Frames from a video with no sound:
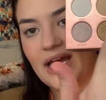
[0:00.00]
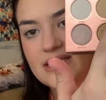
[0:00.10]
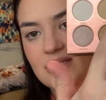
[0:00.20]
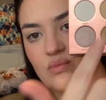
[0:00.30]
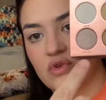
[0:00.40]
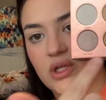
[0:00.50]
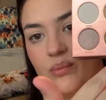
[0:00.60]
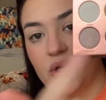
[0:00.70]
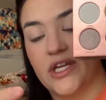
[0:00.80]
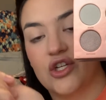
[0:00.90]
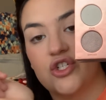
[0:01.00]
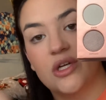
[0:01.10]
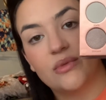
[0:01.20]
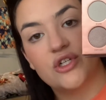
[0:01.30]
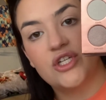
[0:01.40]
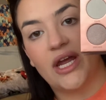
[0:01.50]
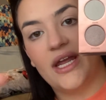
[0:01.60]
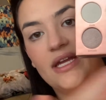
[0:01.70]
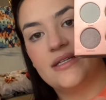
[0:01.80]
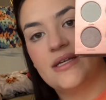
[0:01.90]
some really pretty shimmer
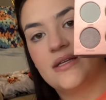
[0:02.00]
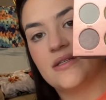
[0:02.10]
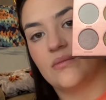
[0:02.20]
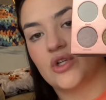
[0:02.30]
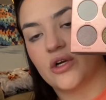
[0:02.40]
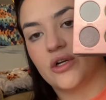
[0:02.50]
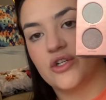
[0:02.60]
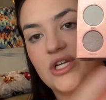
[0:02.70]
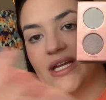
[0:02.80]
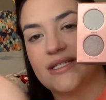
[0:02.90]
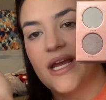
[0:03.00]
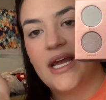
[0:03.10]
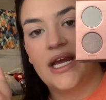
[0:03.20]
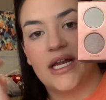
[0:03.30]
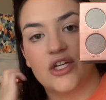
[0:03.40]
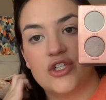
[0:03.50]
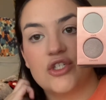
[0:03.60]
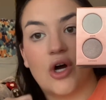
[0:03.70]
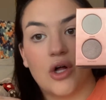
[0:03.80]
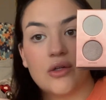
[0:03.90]
shades, some darker shades, and it's
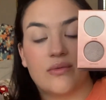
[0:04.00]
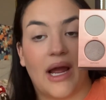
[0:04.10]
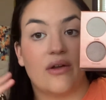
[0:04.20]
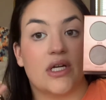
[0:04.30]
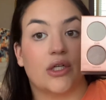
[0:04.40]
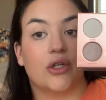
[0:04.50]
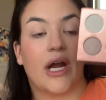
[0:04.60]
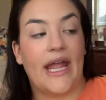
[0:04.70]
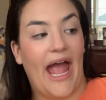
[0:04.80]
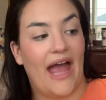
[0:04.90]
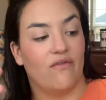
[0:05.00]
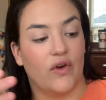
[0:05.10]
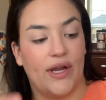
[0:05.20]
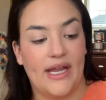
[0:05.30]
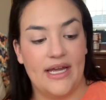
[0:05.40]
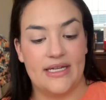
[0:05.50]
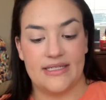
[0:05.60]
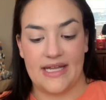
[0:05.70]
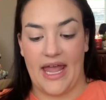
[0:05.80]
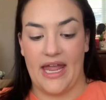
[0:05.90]
just all around a great
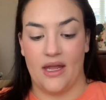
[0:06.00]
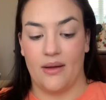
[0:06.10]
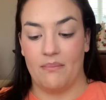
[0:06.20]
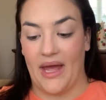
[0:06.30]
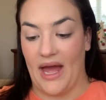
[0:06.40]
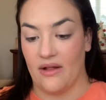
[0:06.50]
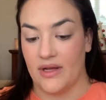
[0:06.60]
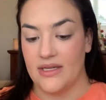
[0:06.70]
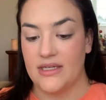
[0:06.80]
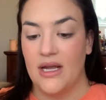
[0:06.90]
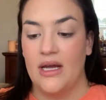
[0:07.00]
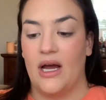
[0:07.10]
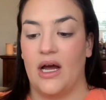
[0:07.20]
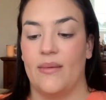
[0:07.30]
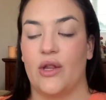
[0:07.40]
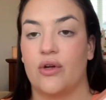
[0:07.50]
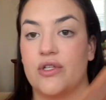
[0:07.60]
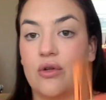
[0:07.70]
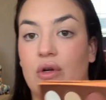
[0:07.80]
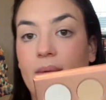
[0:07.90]
everyday palette. It looks
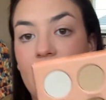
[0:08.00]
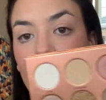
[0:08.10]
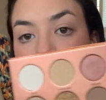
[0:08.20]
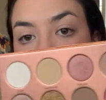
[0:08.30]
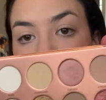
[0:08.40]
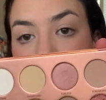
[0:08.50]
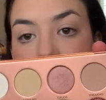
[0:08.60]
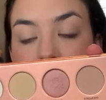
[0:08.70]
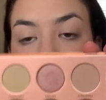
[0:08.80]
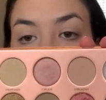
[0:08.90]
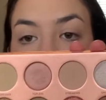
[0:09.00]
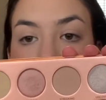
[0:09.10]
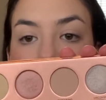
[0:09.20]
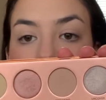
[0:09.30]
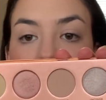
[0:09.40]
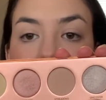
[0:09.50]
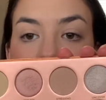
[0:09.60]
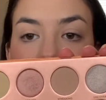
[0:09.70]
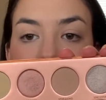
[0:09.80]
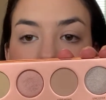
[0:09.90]
a little bit cool toned on the
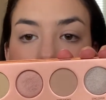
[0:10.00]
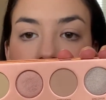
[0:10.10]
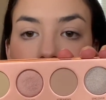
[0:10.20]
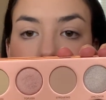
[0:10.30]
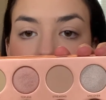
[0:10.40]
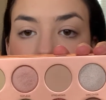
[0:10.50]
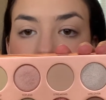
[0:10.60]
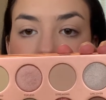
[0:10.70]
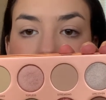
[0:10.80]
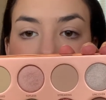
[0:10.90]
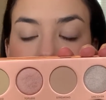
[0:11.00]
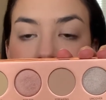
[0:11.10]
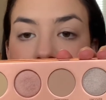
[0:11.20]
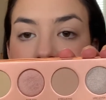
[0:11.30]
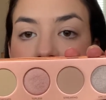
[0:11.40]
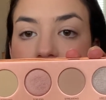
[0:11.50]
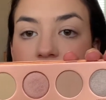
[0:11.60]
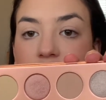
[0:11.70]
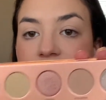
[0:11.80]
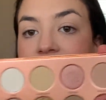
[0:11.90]
screen. It is a little bit cool toned, especially these
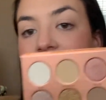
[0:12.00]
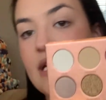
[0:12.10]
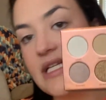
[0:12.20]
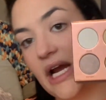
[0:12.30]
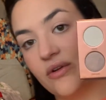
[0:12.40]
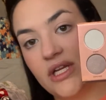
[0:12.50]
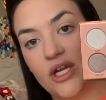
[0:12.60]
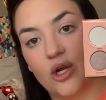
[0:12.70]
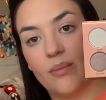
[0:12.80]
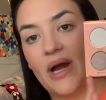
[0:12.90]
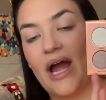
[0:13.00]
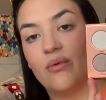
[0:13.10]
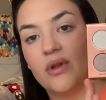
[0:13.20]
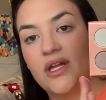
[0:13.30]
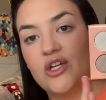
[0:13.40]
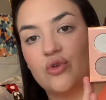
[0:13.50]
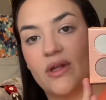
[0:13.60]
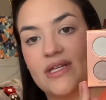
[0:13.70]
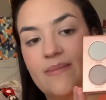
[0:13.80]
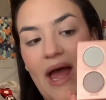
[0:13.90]
colors down here, but I really enjoy
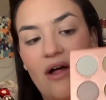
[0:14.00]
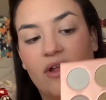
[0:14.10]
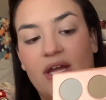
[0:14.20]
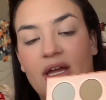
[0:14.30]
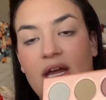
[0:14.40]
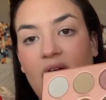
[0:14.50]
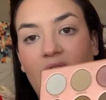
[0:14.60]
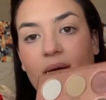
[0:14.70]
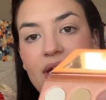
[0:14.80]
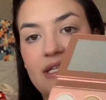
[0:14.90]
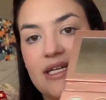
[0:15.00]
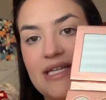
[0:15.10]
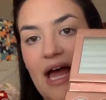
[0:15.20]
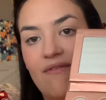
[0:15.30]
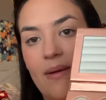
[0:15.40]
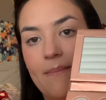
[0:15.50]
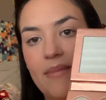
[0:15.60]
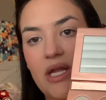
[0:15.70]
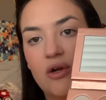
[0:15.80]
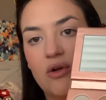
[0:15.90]
this palette. It does have a
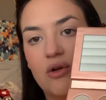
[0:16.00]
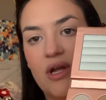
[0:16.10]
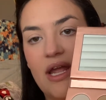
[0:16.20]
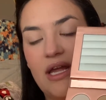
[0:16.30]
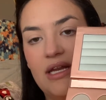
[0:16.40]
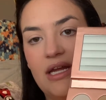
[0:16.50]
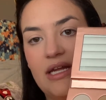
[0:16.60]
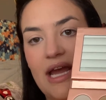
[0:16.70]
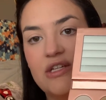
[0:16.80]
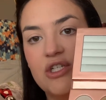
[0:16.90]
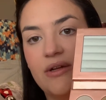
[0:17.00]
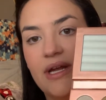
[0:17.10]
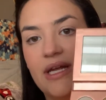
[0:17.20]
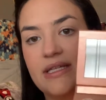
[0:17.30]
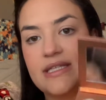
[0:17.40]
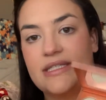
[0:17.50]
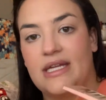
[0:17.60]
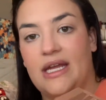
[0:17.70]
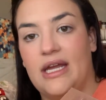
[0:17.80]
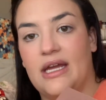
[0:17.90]
mirror in it, as you can
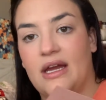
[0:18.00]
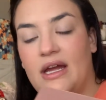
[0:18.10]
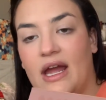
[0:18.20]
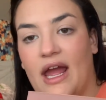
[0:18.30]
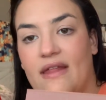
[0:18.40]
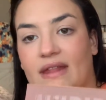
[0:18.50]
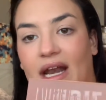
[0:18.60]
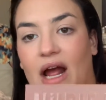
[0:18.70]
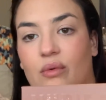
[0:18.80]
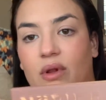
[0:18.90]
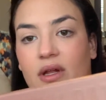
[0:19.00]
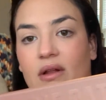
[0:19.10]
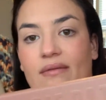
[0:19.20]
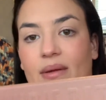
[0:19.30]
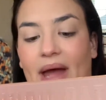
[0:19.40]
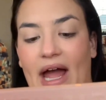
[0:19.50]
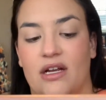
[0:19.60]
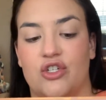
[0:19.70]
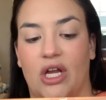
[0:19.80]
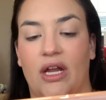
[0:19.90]
see, and then I really love the
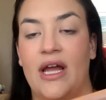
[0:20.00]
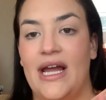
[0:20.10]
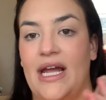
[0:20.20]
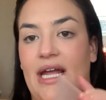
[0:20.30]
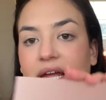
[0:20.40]
packaging. It